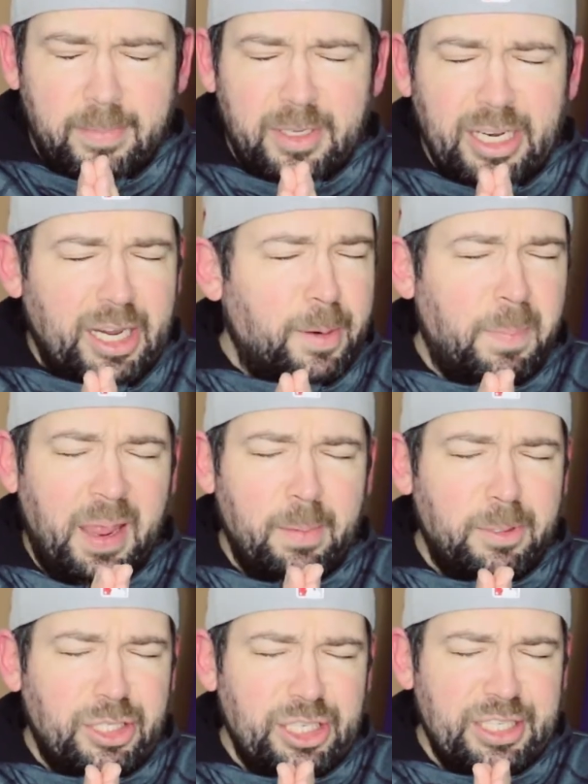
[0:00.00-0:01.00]
Dear
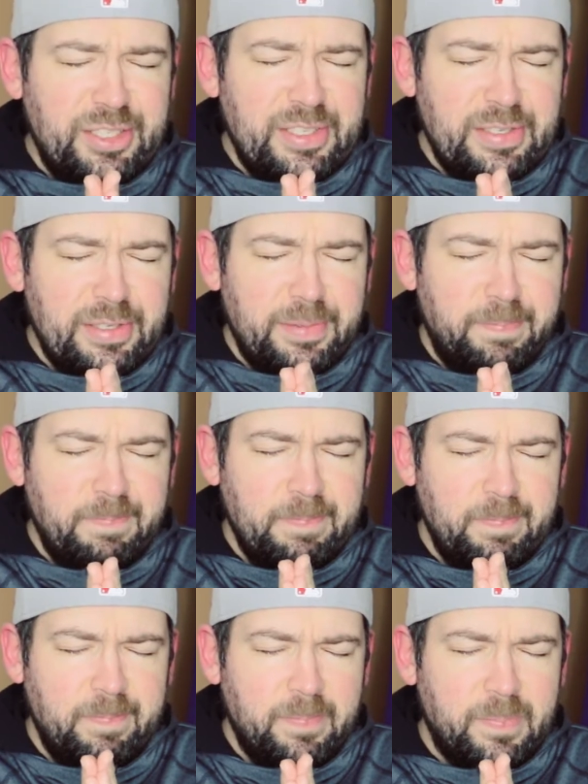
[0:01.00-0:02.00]
baby Jesus,
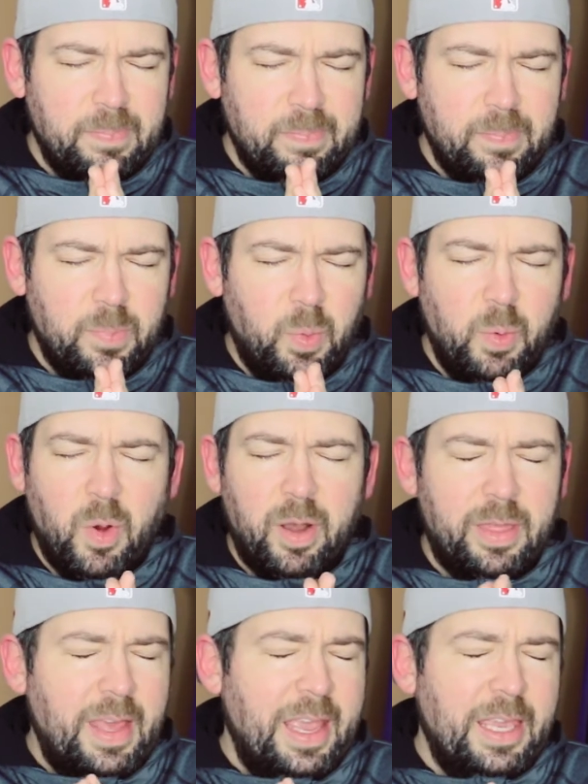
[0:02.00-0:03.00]
we want
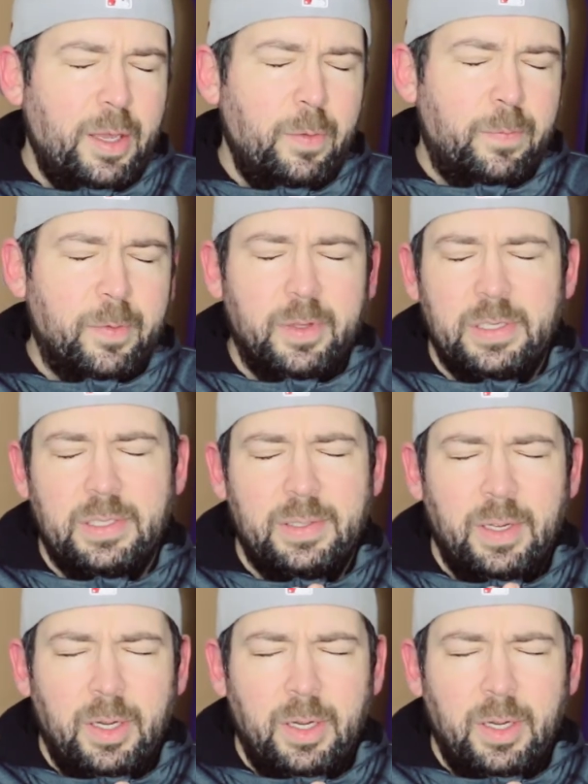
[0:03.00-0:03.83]
to thank you for this